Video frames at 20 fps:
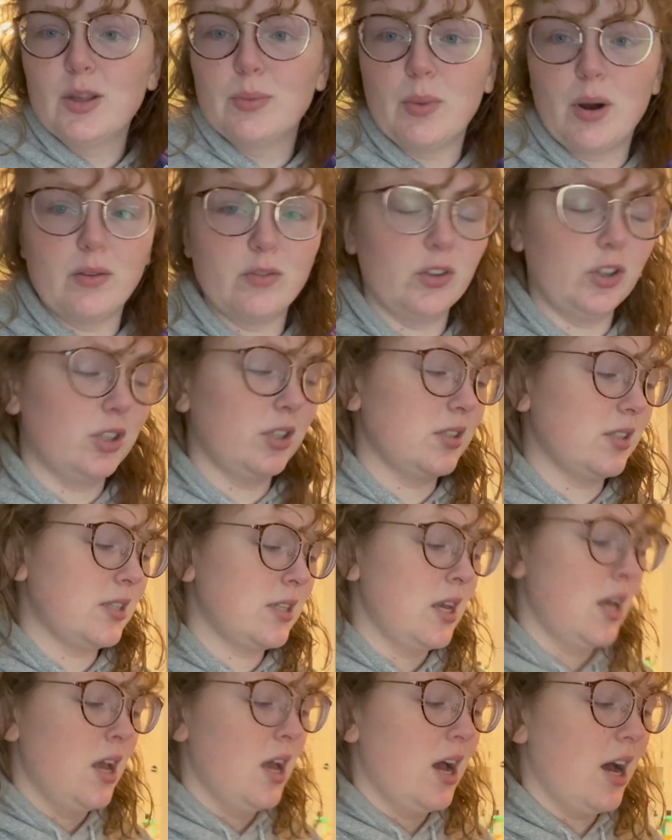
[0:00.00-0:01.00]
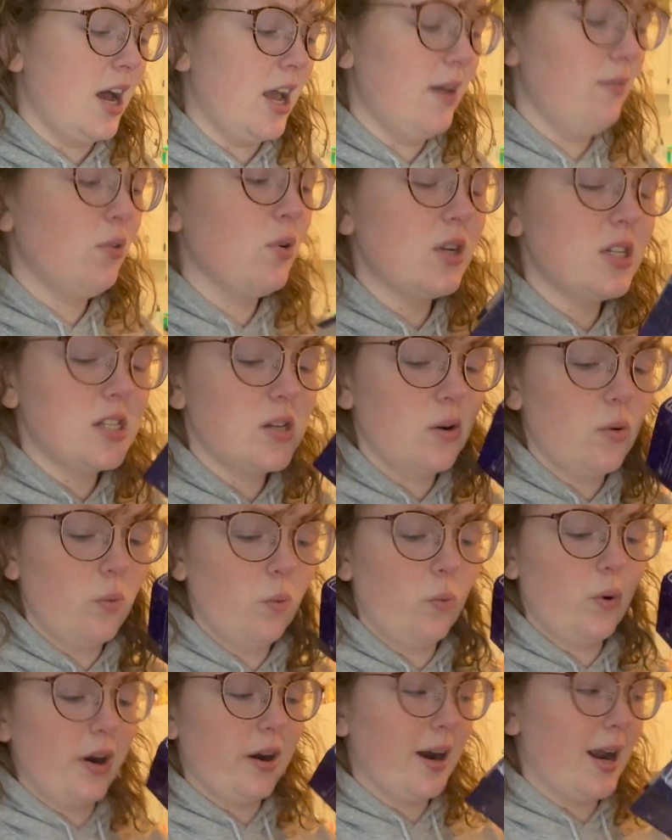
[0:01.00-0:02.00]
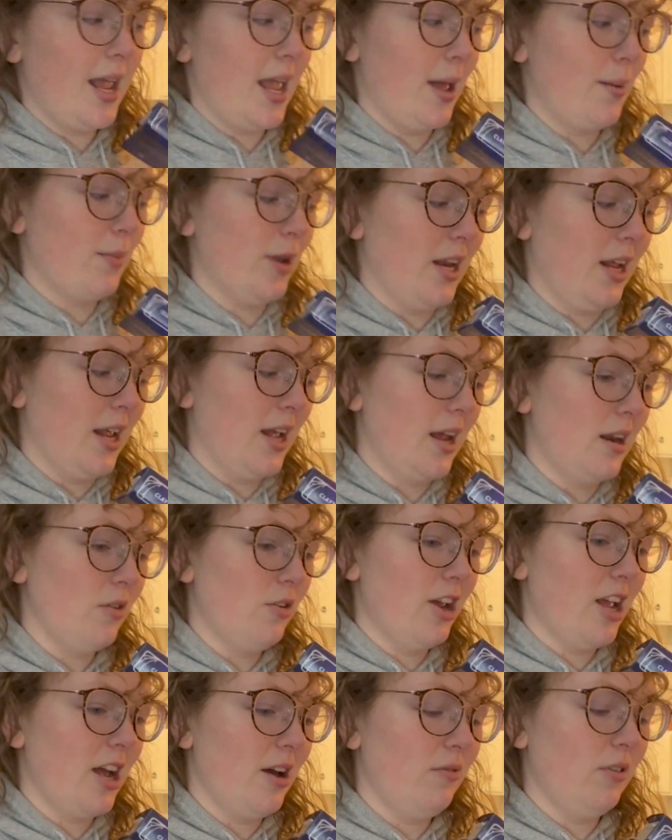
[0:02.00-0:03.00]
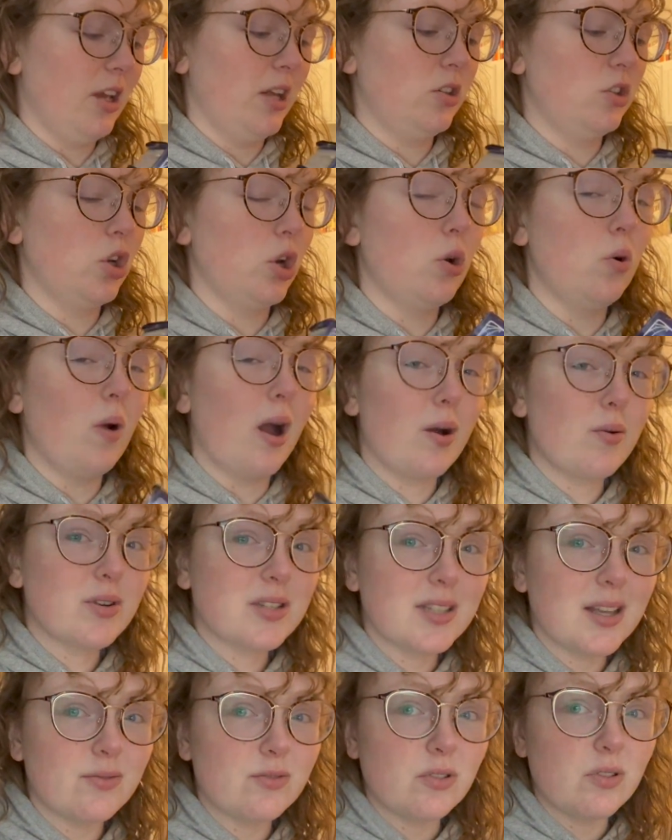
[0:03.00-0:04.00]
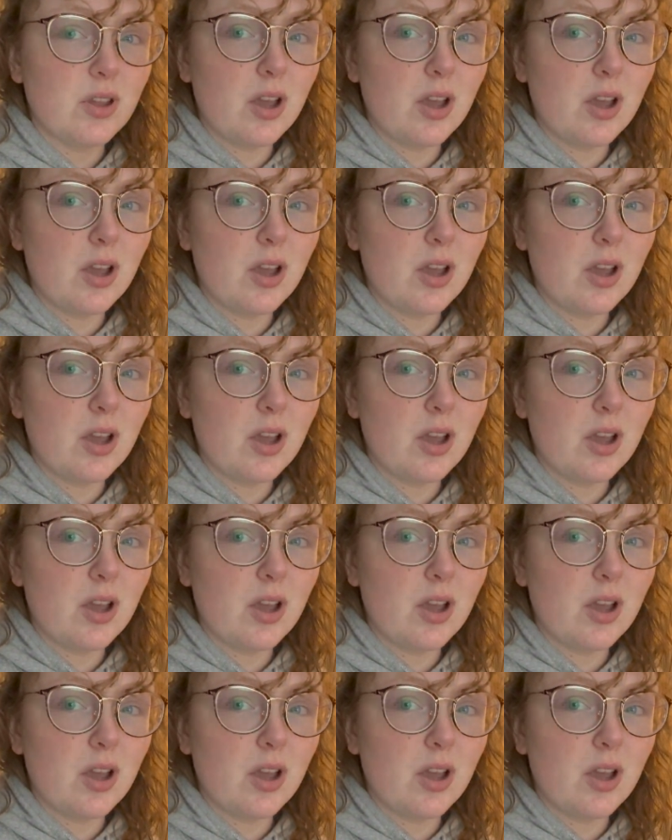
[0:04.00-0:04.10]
Marvelers. I have no idea where I am in it. I know I have like 2 hours left of the